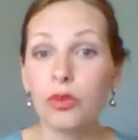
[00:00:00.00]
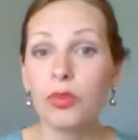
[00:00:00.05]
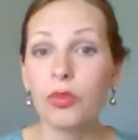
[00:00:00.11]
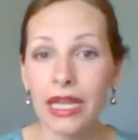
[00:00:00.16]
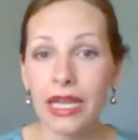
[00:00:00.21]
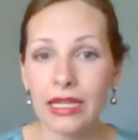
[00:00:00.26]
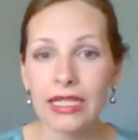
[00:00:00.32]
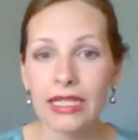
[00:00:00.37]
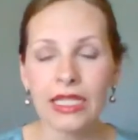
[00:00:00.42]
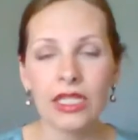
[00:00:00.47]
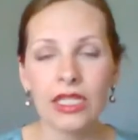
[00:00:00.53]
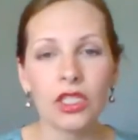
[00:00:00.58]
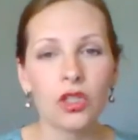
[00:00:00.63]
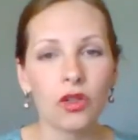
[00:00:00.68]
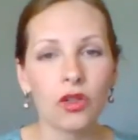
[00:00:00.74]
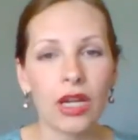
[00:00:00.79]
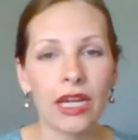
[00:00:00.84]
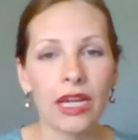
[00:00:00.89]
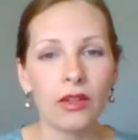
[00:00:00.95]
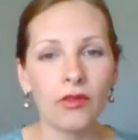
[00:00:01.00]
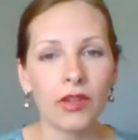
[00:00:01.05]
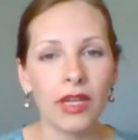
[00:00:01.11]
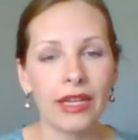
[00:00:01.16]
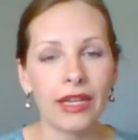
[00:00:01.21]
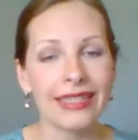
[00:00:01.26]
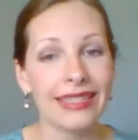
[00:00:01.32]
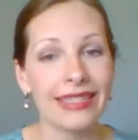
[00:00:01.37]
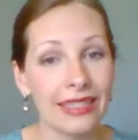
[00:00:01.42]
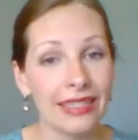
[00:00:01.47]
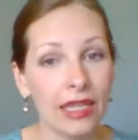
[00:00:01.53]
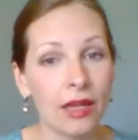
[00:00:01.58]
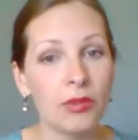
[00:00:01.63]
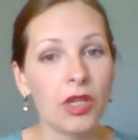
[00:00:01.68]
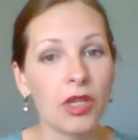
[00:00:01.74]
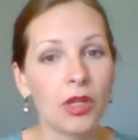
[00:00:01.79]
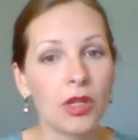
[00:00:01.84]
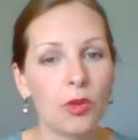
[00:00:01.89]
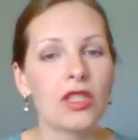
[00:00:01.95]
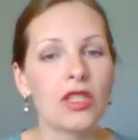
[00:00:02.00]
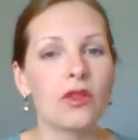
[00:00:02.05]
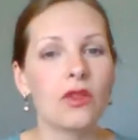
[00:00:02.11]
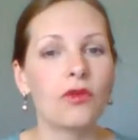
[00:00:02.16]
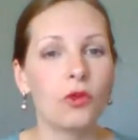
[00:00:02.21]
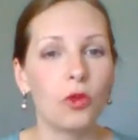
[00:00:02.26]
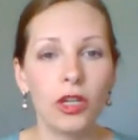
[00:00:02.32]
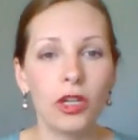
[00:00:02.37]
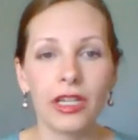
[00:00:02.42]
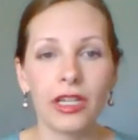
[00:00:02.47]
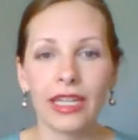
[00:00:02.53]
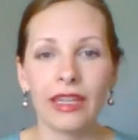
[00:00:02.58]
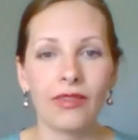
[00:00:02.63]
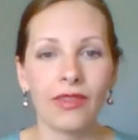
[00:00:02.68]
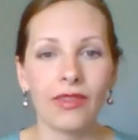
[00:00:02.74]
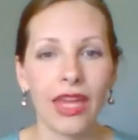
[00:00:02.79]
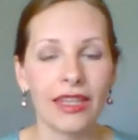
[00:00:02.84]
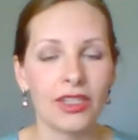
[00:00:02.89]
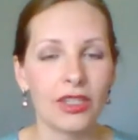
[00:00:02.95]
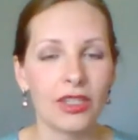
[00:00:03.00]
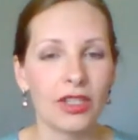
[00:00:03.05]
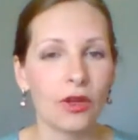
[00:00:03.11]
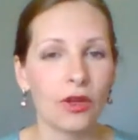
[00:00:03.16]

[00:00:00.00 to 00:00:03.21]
place, into kind of a systemic ways of working that,